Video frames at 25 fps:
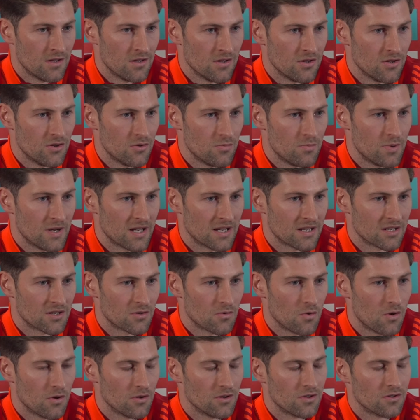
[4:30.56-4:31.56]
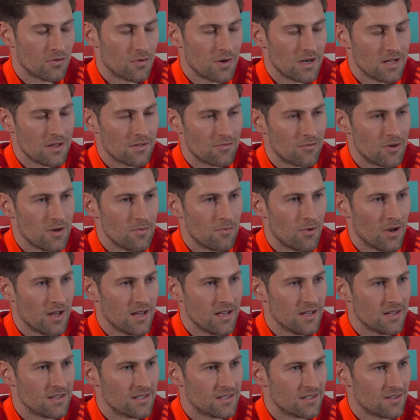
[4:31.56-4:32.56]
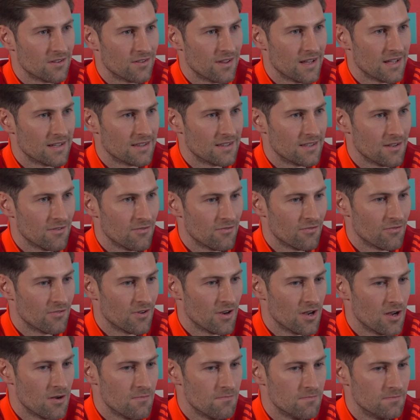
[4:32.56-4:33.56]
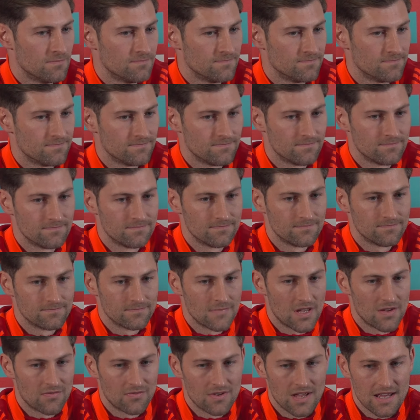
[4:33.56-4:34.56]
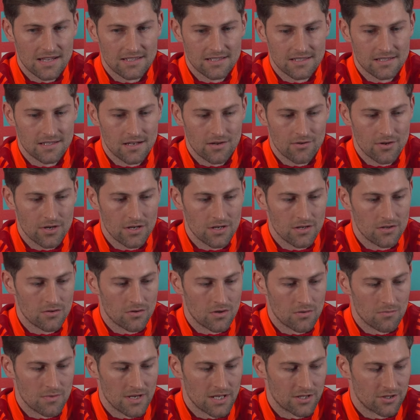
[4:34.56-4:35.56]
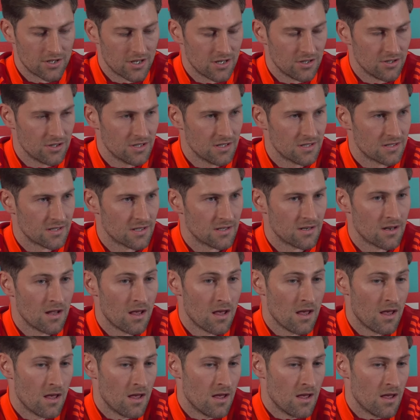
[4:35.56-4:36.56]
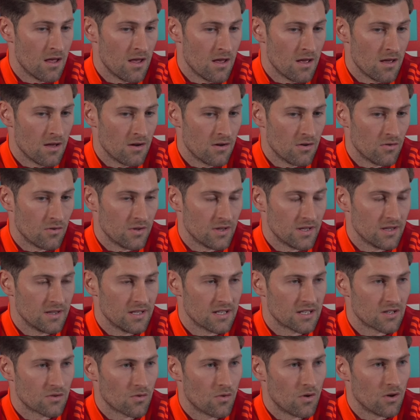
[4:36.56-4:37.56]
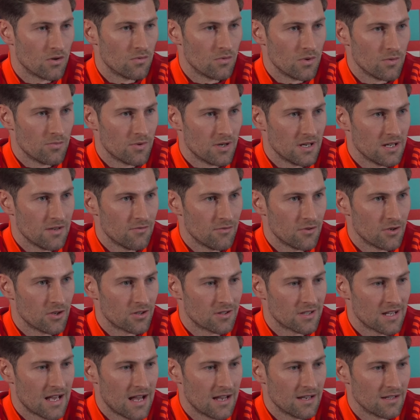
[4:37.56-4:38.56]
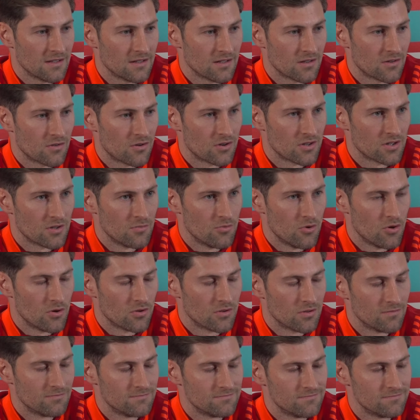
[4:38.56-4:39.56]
you pick a squad of 23 players, so that if necessary, you can make changes. And within this squad, we believe we've got talent across the board.